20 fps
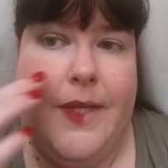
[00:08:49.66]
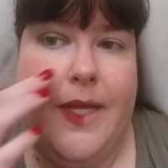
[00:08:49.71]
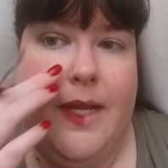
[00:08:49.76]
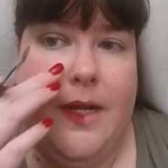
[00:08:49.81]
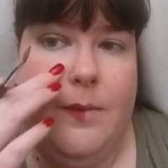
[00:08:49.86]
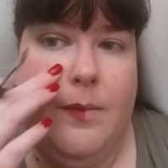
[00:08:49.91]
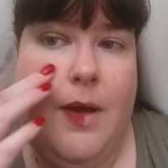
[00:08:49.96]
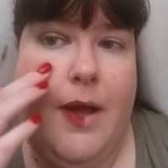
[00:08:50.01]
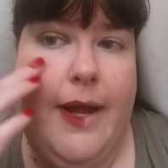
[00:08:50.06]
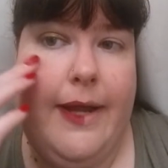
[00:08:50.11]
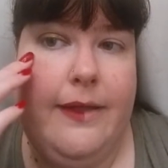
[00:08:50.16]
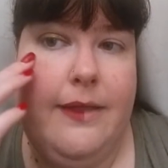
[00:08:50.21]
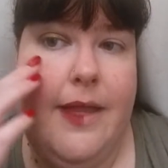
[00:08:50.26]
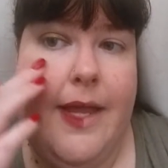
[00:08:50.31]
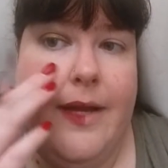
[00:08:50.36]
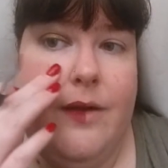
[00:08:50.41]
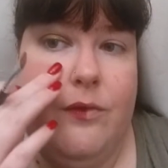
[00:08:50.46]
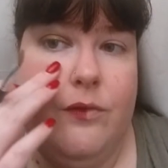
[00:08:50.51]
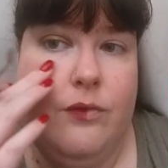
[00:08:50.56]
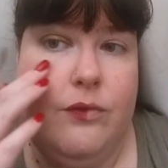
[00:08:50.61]
it'd
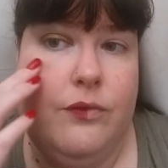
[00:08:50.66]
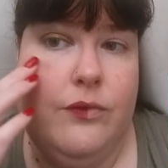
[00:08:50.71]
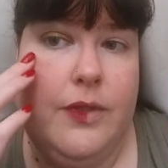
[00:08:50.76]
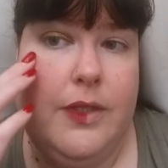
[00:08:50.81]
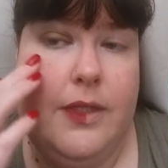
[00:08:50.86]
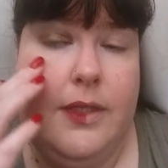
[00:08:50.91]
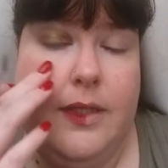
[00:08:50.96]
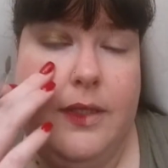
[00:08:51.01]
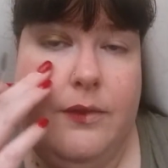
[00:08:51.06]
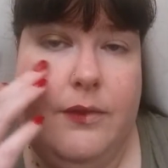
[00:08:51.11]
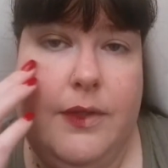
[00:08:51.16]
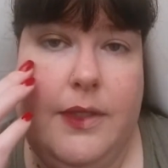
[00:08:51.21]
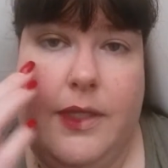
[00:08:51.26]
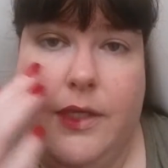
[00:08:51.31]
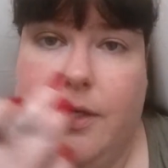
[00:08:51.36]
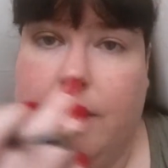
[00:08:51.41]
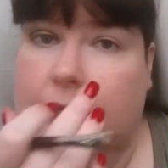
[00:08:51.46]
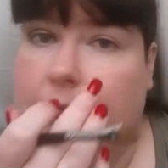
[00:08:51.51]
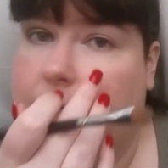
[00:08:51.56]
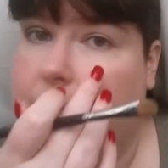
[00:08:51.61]
highlight really,
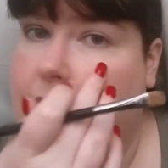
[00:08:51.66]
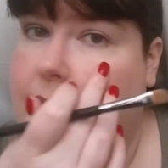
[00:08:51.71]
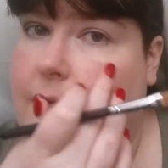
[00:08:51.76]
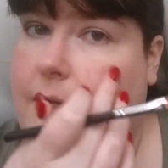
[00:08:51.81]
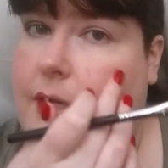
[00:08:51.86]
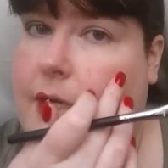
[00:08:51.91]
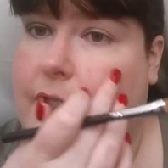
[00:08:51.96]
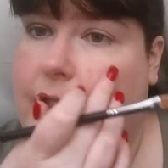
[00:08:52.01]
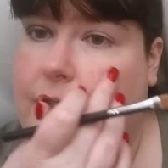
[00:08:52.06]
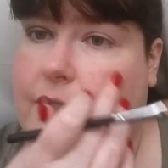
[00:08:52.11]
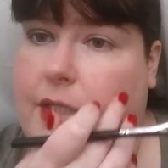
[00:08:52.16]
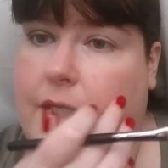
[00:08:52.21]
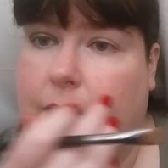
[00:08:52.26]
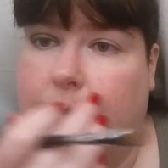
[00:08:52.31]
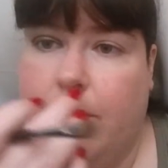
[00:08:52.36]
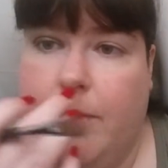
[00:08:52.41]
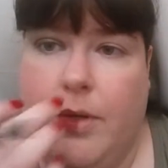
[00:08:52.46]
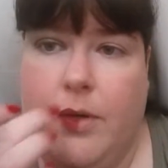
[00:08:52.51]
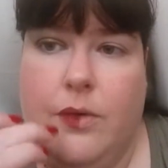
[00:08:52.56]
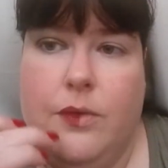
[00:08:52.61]
really good on your
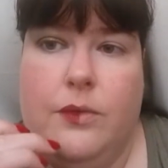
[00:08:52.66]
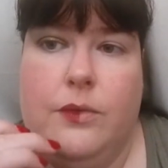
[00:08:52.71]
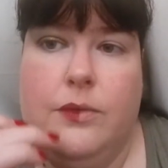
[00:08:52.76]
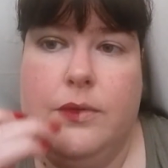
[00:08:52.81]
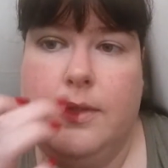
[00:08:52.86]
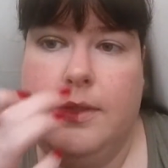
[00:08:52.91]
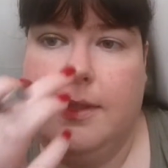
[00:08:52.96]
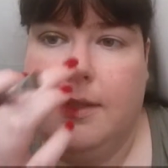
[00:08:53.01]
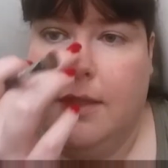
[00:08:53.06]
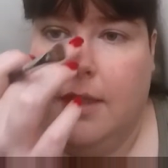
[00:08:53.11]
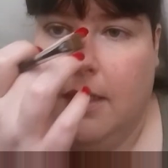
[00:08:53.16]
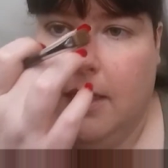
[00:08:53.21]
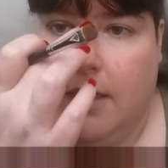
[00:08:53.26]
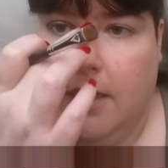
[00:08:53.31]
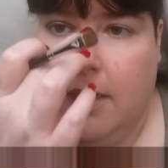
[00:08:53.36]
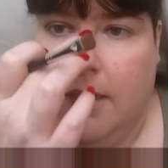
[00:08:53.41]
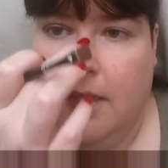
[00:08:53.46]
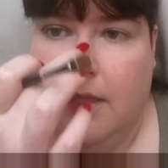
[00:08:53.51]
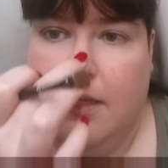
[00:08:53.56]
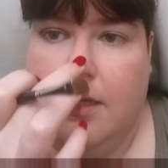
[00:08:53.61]
cheekbones
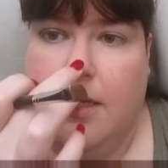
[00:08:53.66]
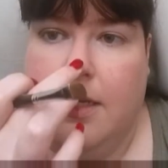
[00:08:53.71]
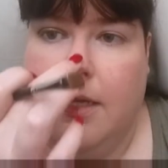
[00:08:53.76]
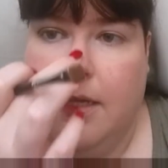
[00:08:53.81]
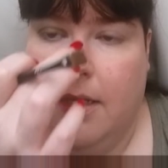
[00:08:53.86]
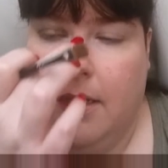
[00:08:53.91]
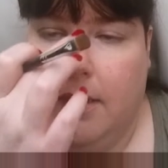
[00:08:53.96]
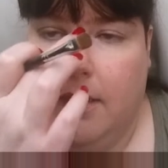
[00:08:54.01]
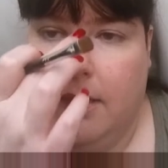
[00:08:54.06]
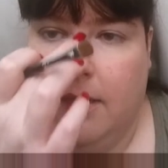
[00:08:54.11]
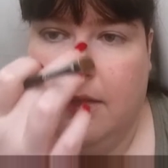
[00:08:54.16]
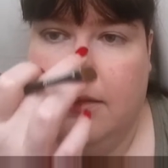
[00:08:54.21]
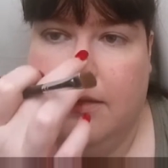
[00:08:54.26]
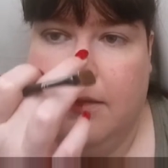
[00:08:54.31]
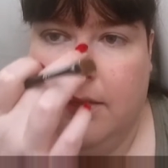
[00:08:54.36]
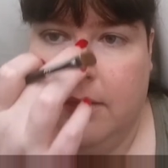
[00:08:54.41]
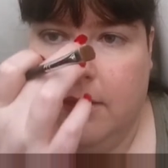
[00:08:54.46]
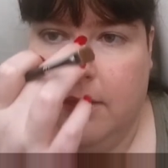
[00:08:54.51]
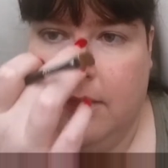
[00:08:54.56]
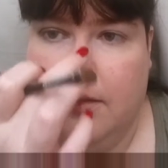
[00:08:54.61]
and
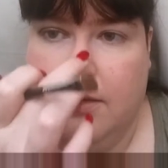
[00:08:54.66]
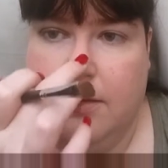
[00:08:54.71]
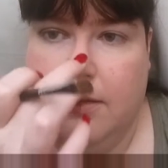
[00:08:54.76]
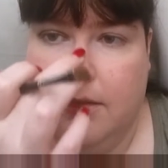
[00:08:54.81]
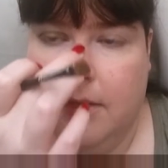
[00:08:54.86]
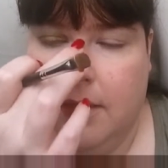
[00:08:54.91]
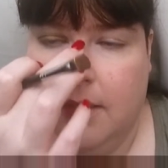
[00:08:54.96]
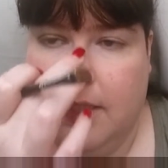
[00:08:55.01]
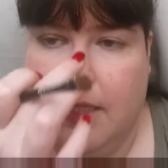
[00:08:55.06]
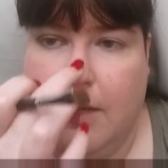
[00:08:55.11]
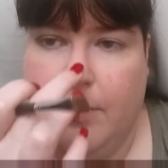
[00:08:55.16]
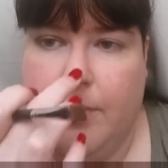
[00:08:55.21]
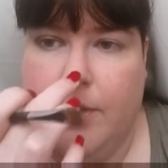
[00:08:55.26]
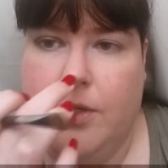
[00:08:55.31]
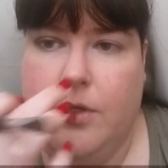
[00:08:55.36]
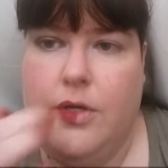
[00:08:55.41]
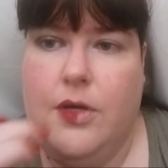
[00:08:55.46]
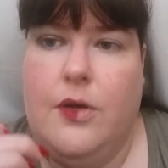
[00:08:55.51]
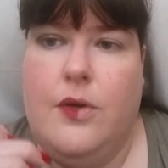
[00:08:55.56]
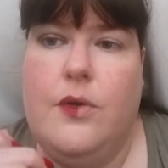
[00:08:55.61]
the top of
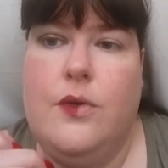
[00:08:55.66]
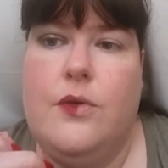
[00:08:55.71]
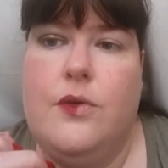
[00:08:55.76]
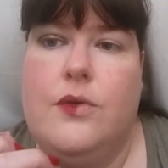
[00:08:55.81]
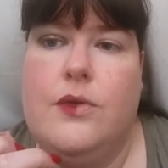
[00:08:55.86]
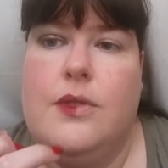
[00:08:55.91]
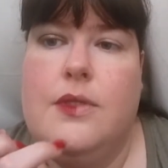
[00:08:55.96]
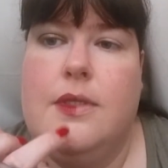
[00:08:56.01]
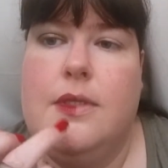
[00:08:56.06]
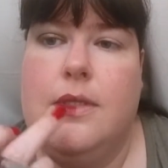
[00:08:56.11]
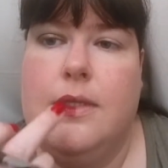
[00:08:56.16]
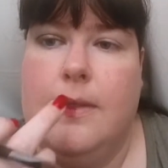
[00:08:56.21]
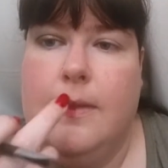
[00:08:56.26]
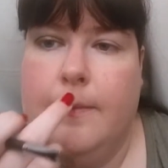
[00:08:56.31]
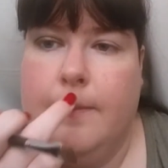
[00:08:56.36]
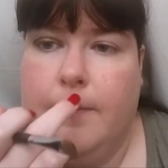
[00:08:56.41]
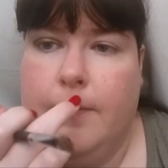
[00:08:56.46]
your nose,